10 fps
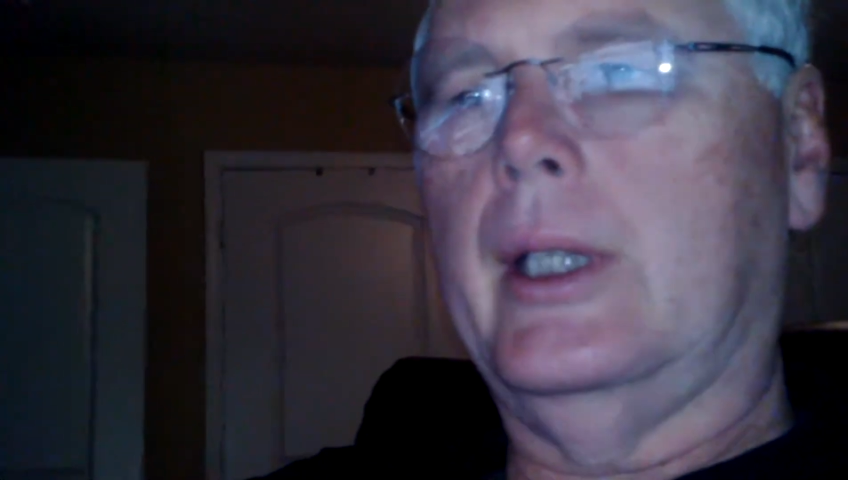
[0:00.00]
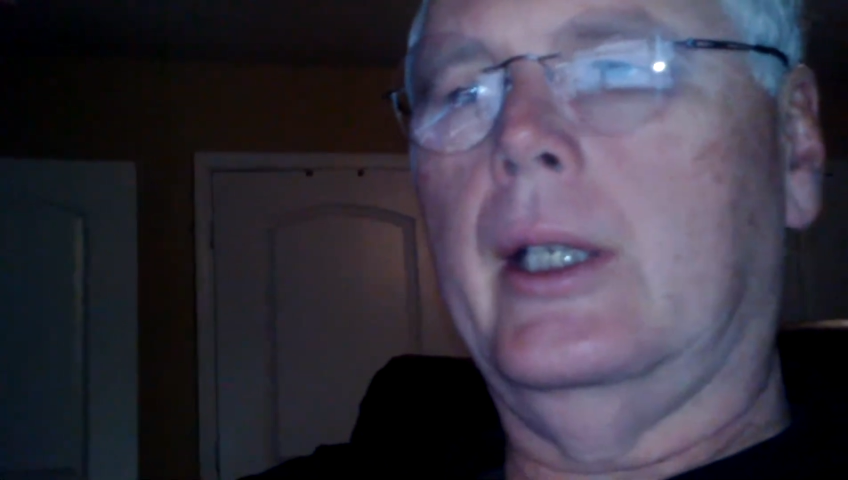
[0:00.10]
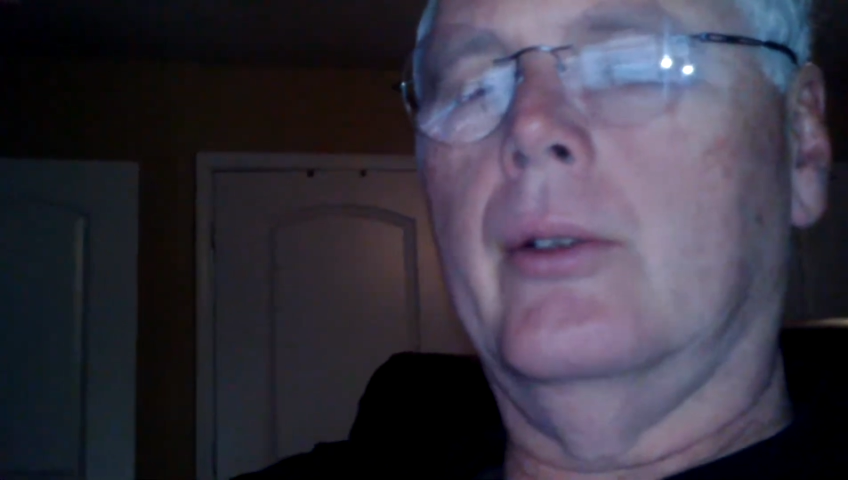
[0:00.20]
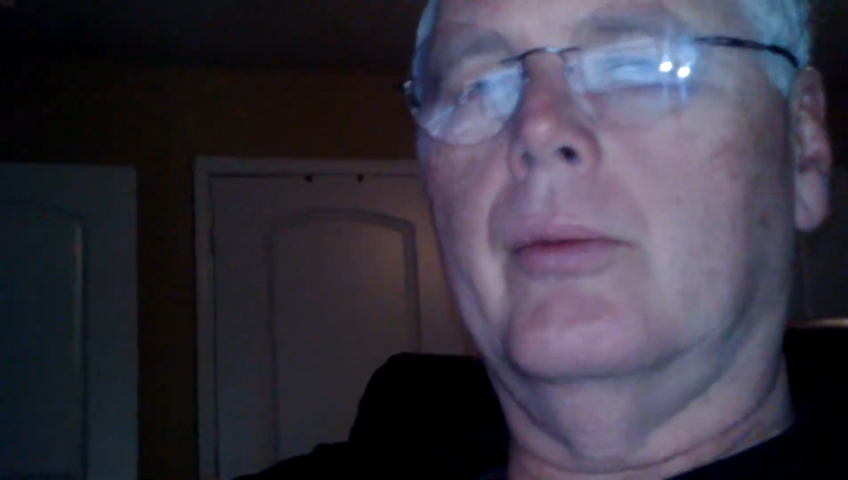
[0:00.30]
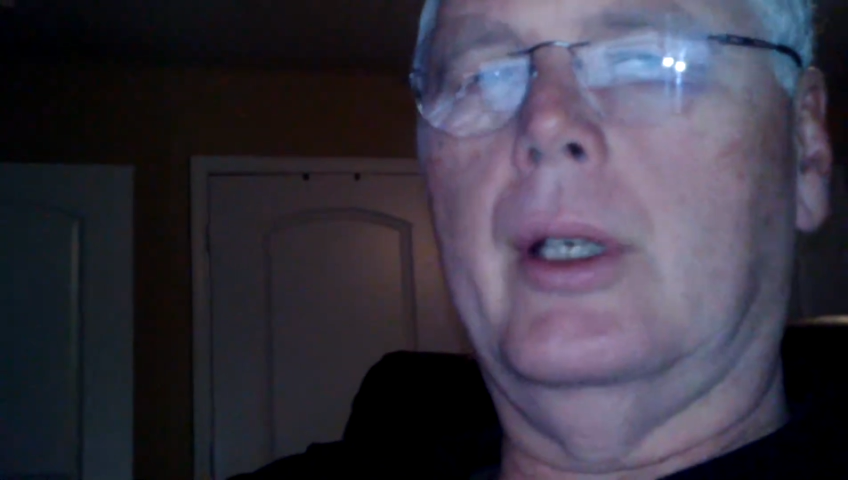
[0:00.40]

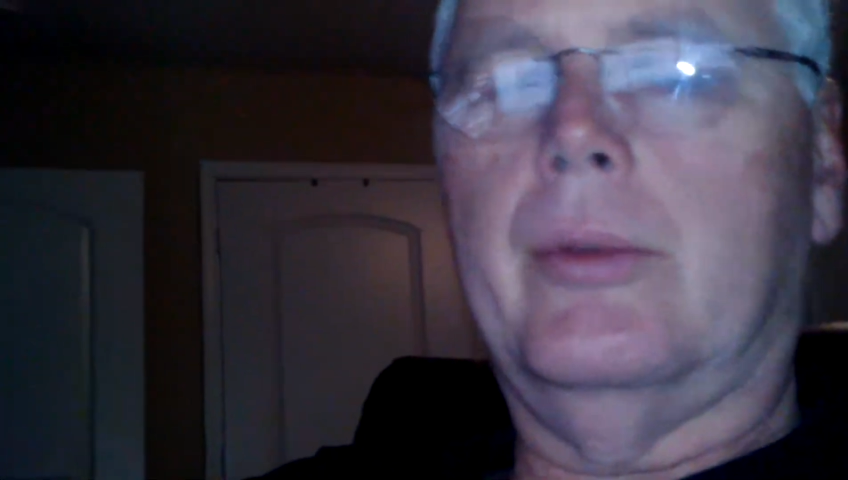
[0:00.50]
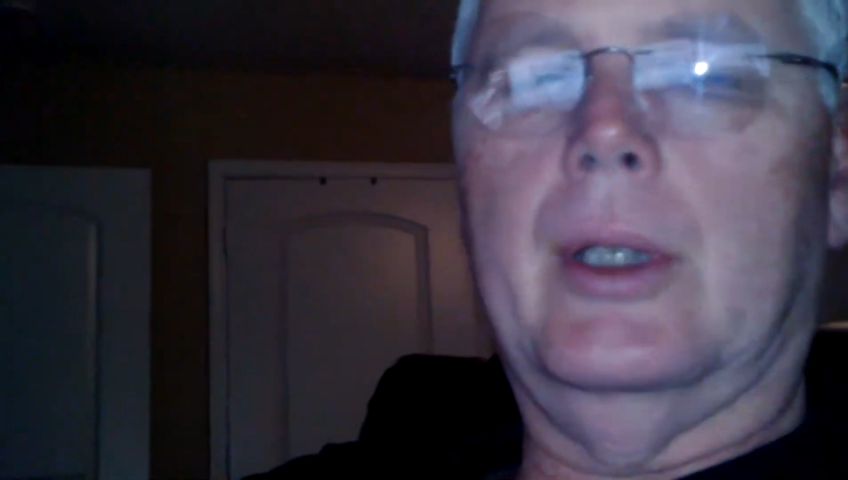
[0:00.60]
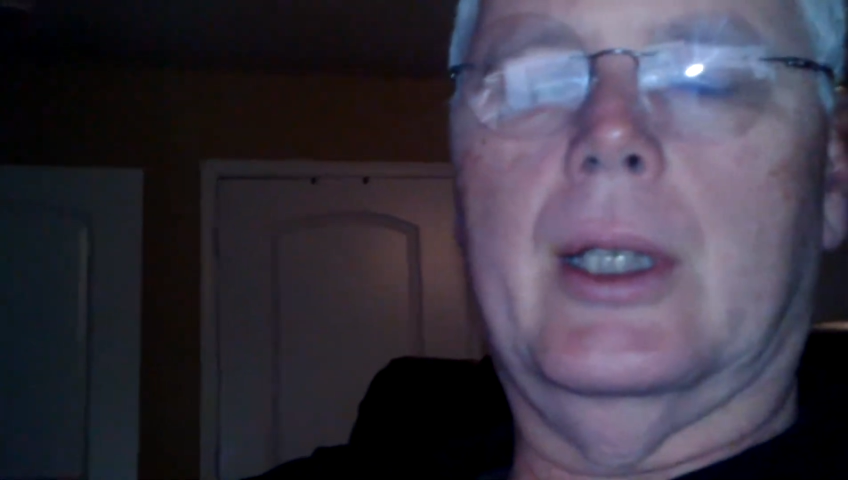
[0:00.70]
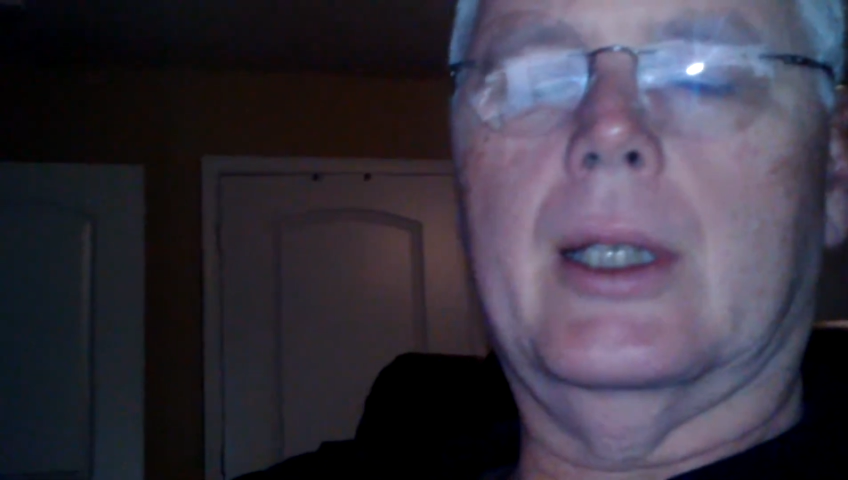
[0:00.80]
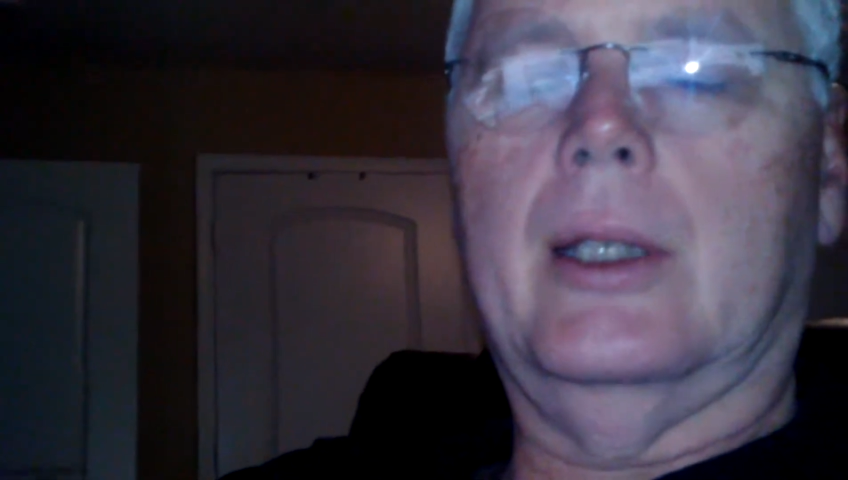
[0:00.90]
I
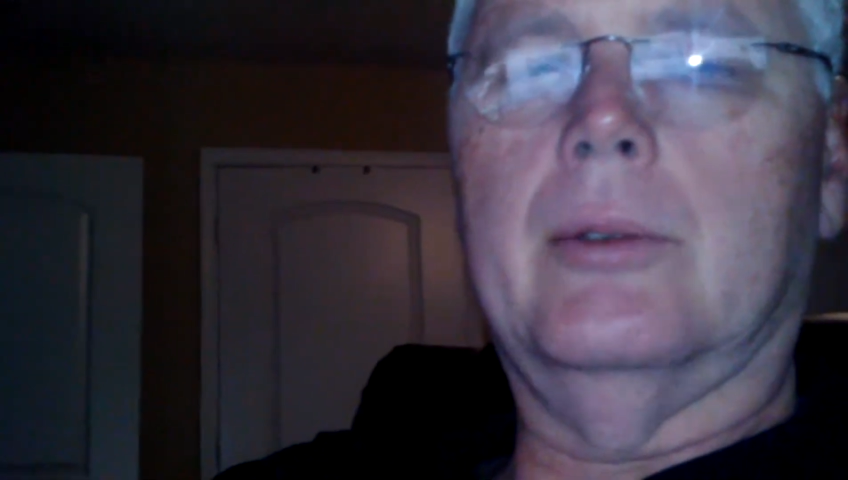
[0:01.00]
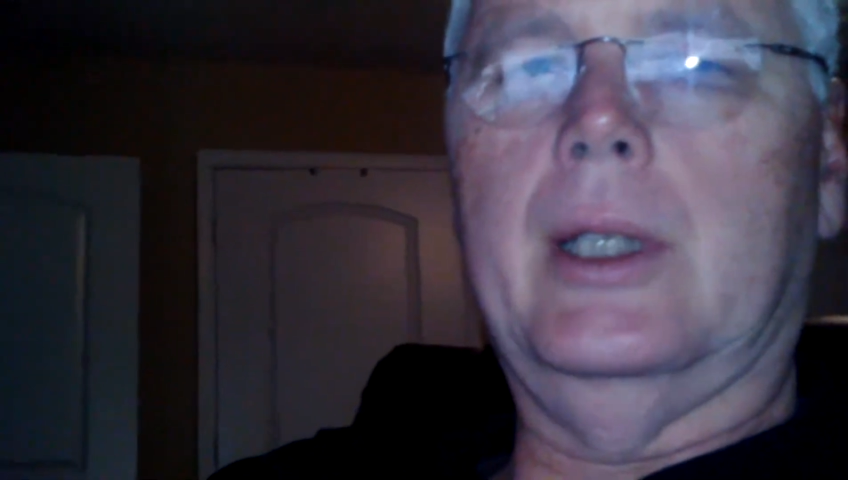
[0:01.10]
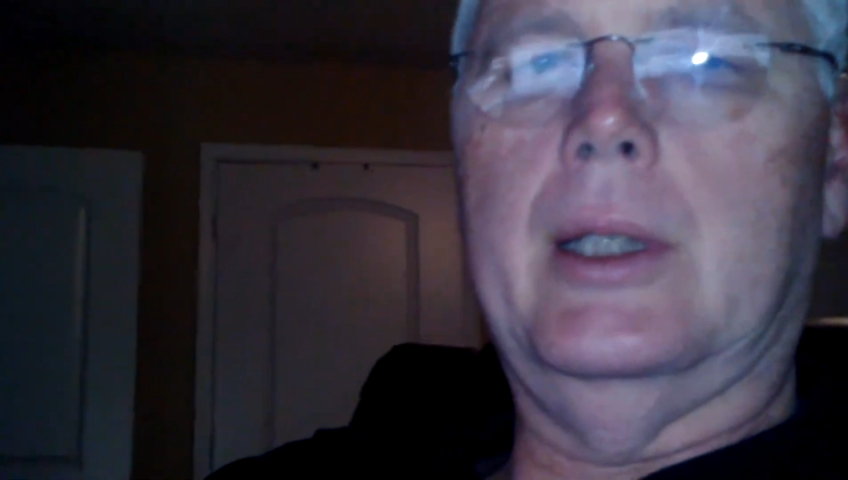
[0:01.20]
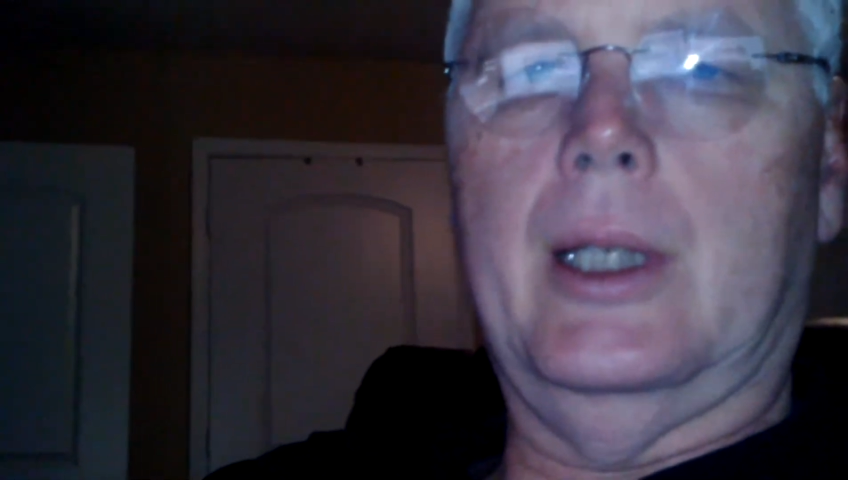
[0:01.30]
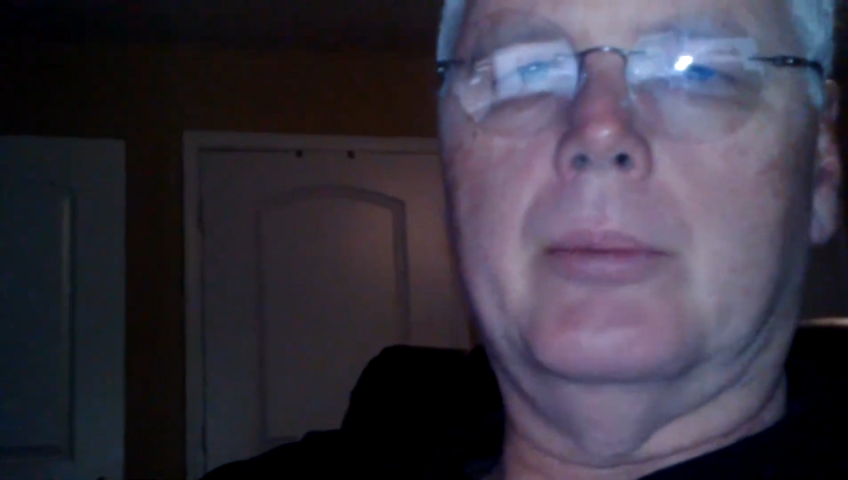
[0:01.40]
feel like I don't
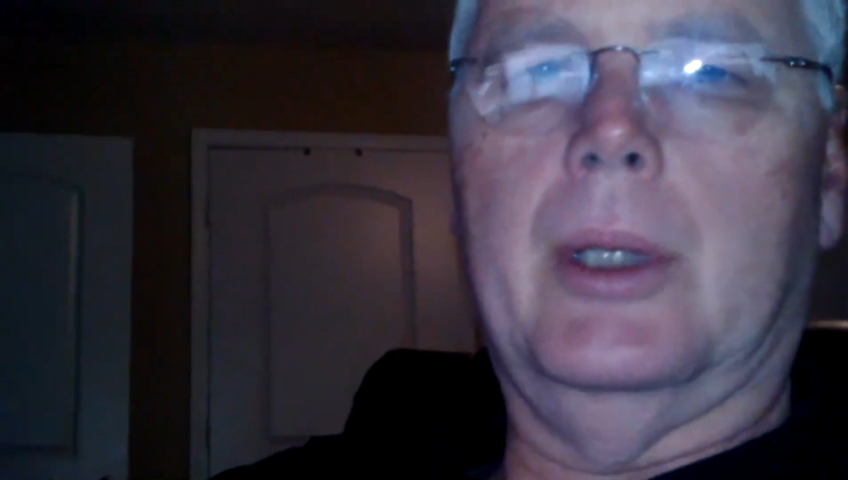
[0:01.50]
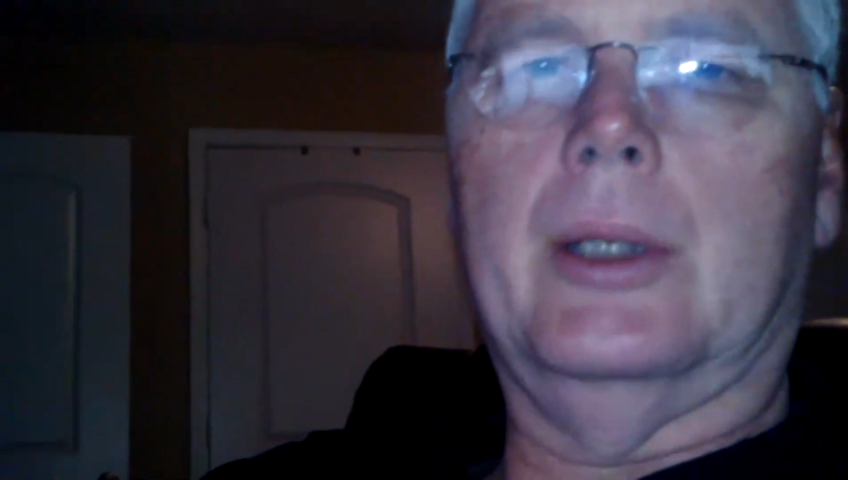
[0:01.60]
need that